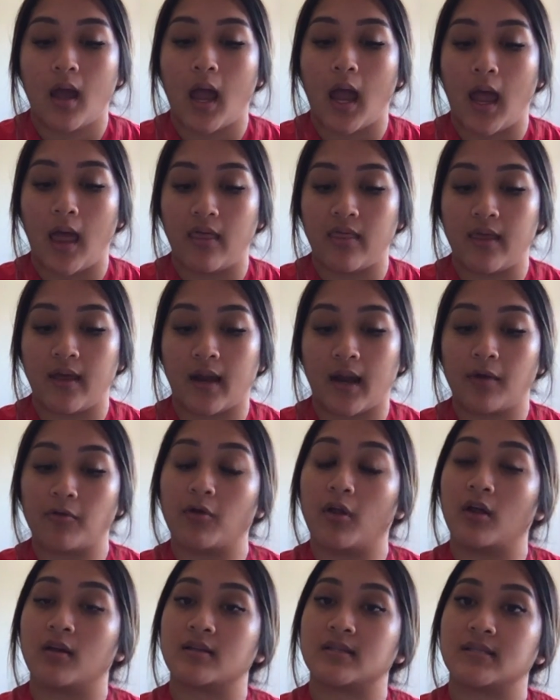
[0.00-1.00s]
And then I will
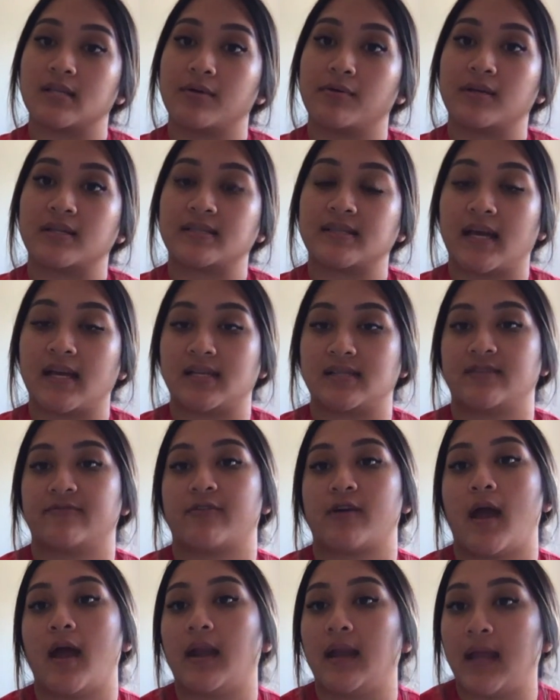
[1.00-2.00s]
also assess for
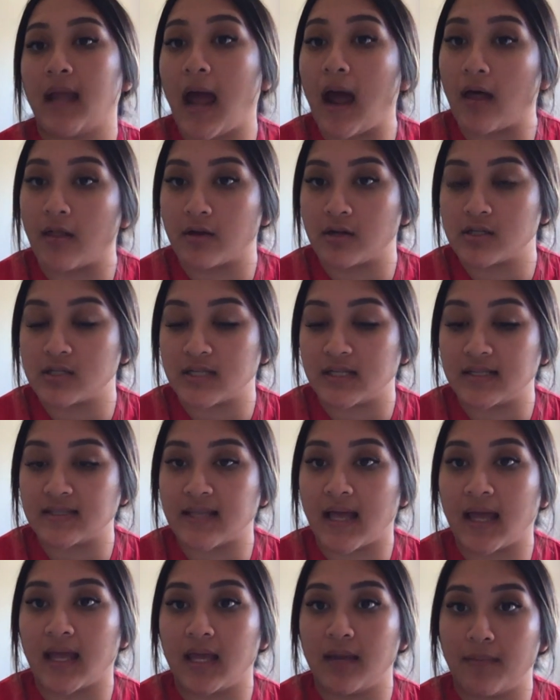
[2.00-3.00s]
any allergies
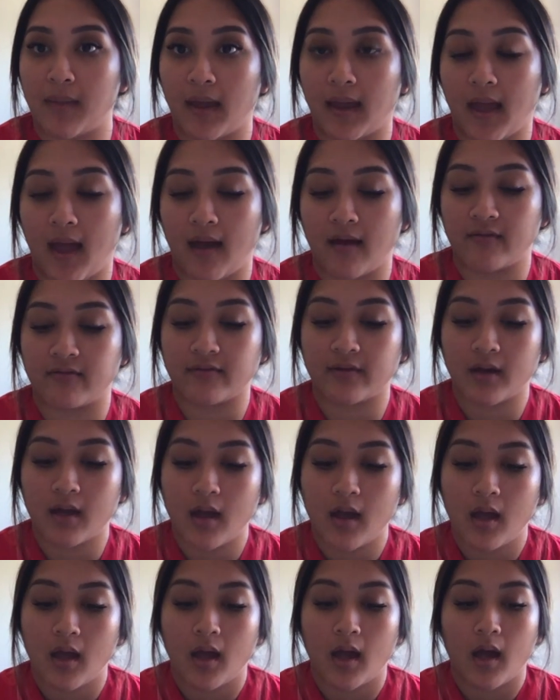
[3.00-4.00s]
that he may have.
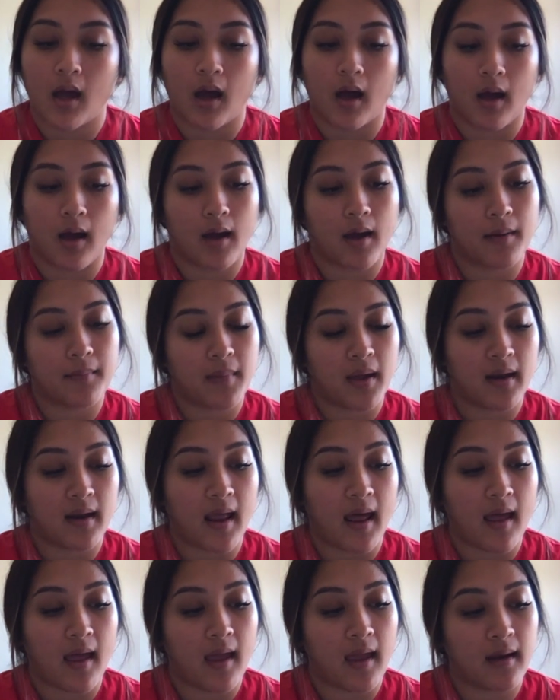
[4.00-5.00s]

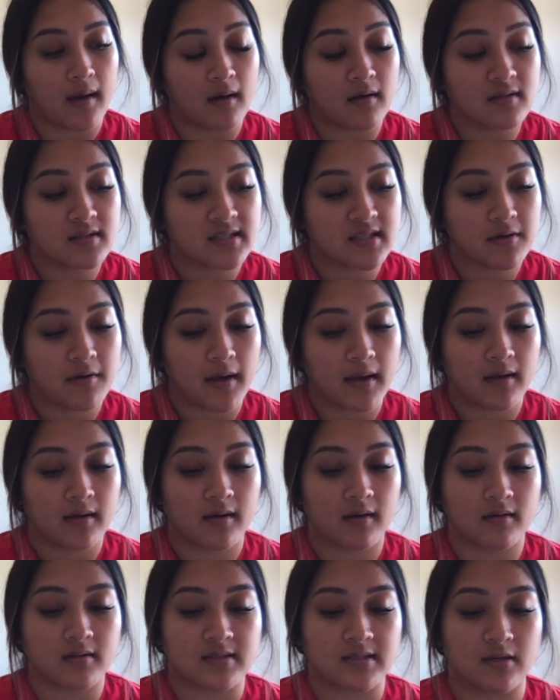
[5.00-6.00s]
And also I could
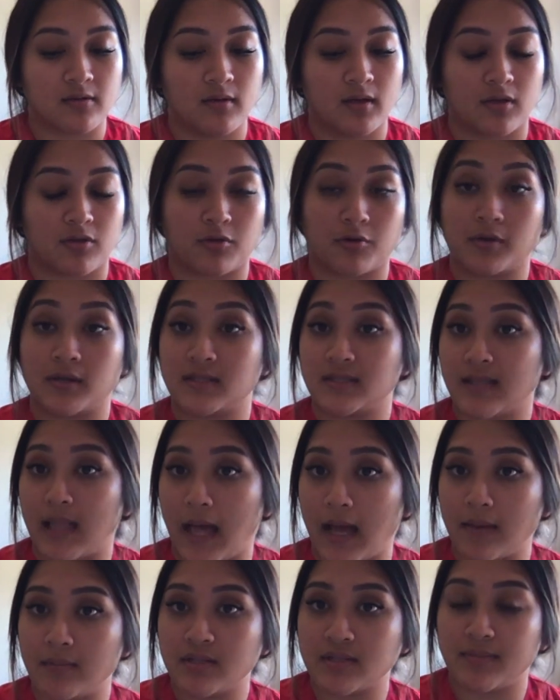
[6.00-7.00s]
also look through his
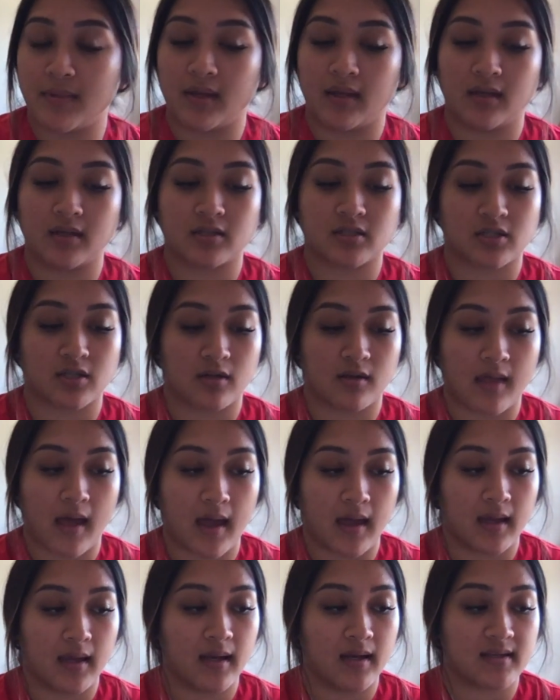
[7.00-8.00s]
labs, making sure
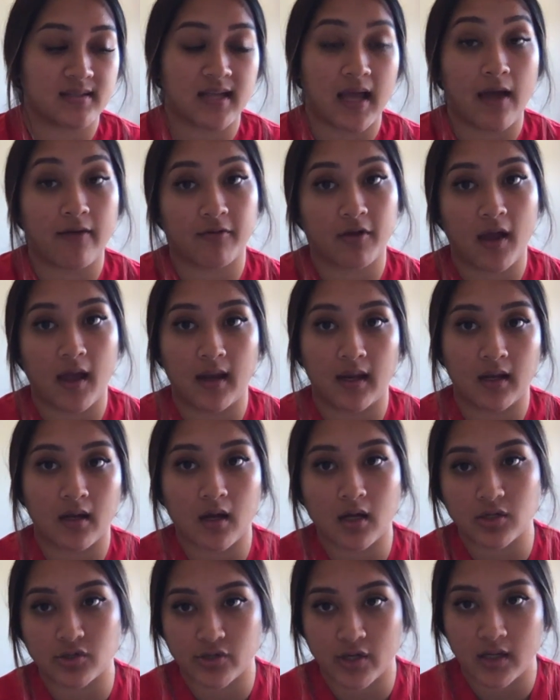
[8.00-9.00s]
that he doesn't have any
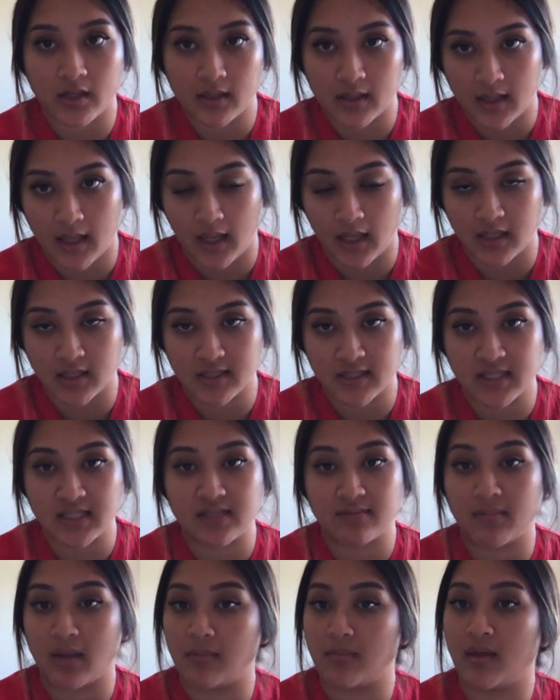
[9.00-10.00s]
contraindications.
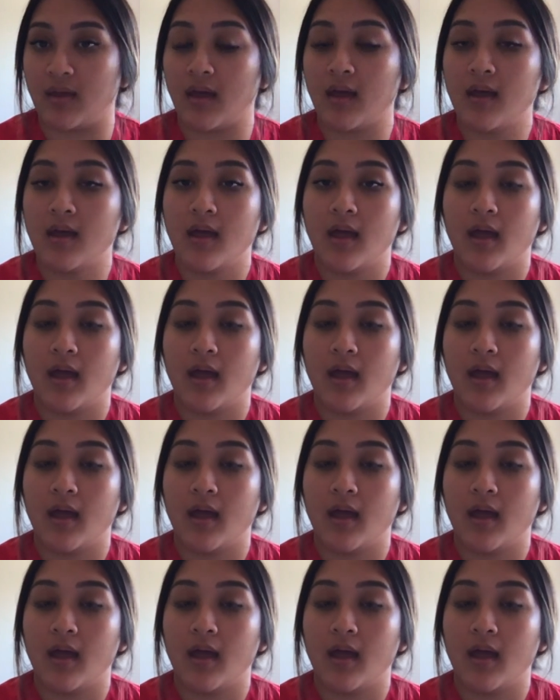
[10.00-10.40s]
Maybe